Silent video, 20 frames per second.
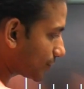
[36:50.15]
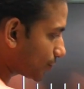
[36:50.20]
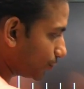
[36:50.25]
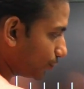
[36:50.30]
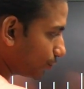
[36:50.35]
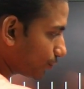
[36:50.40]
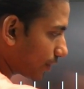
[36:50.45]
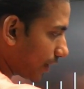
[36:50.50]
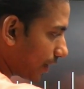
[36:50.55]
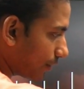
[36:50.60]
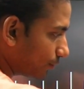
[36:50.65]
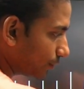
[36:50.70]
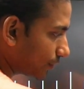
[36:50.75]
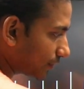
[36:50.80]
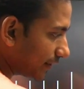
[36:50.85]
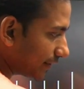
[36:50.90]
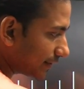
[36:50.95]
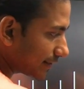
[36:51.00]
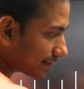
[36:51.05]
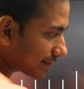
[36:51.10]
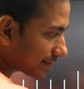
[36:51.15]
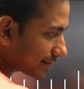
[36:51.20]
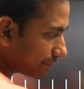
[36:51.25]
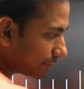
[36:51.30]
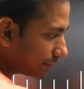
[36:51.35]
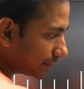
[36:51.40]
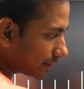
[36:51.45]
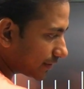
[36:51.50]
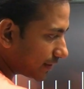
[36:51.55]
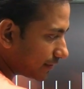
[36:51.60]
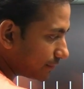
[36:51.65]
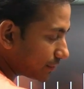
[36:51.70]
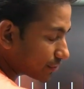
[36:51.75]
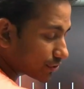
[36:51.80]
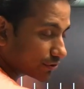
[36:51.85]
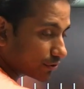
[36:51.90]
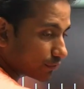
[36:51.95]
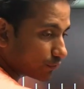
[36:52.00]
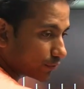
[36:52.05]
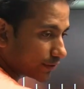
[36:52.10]
So you count, there is 7th
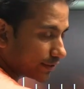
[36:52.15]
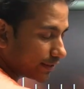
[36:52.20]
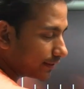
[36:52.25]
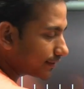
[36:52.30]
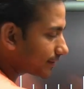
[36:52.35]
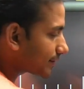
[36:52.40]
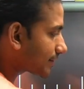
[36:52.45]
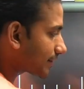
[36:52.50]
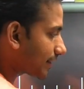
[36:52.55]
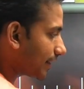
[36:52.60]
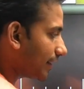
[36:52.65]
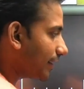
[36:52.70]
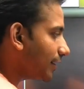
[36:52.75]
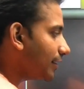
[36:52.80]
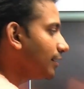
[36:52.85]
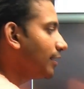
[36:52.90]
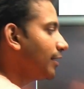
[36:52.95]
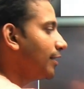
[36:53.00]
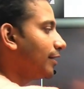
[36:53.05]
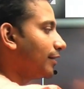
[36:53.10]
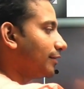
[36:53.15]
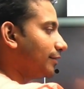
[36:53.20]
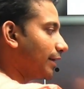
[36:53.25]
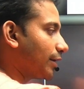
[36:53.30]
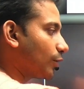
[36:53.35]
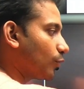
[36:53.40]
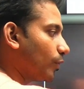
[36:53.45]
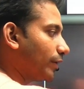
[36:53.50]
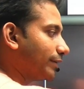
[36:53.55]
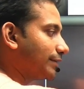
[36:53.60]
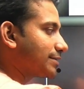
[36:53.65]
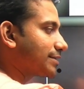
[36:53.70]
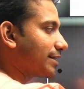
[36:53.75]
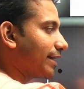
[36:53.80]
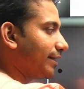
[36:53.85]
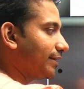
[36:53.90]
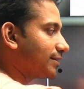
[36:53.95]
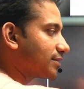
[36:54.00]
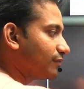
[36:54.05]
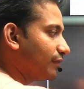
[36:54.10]
division of vernier scale that
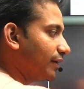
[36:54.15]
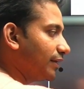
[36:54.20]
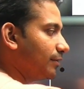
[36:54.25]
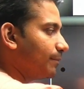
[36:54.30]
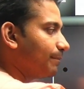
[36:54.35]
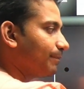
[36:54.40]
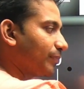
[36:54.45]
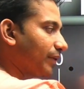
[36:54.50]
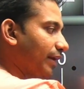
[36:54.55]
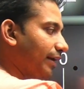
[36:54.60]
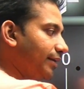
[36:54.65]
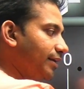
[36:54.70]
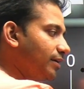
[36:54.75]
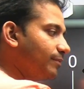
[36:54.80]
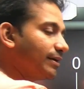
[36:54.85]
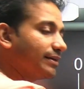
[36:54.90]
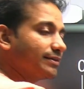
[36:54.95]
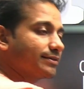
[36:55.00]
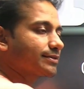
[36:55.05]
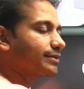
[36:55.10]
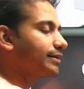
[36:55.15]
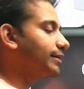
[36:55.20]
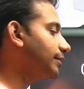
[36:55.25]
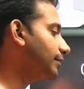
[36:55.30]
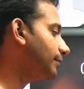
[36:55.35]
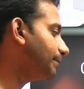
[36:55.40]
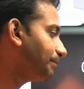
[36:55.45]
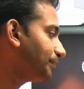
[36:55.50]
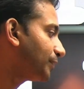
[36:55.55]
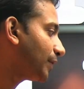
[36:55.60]
coincides with any main scale.